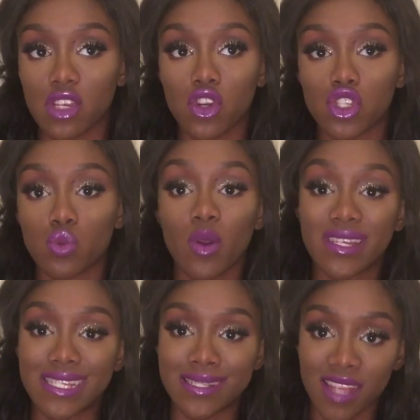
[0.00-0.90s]
it costs as well,
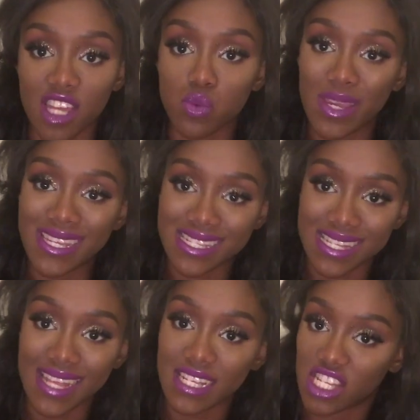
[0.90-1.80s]
because it does what it
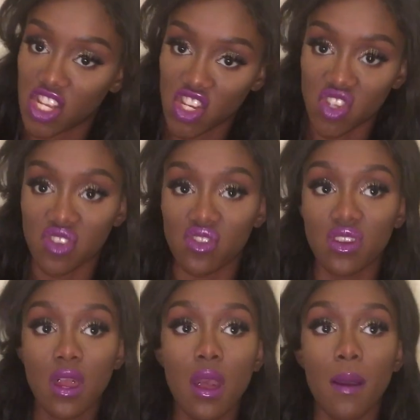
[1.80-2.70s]
says it's going to
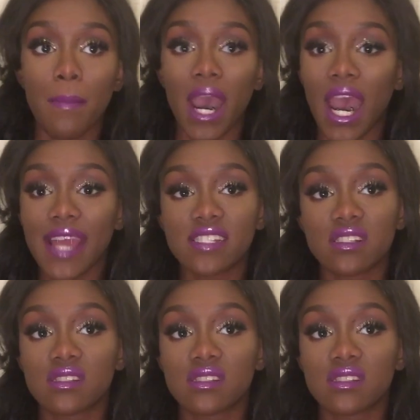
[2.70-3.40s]
do. But I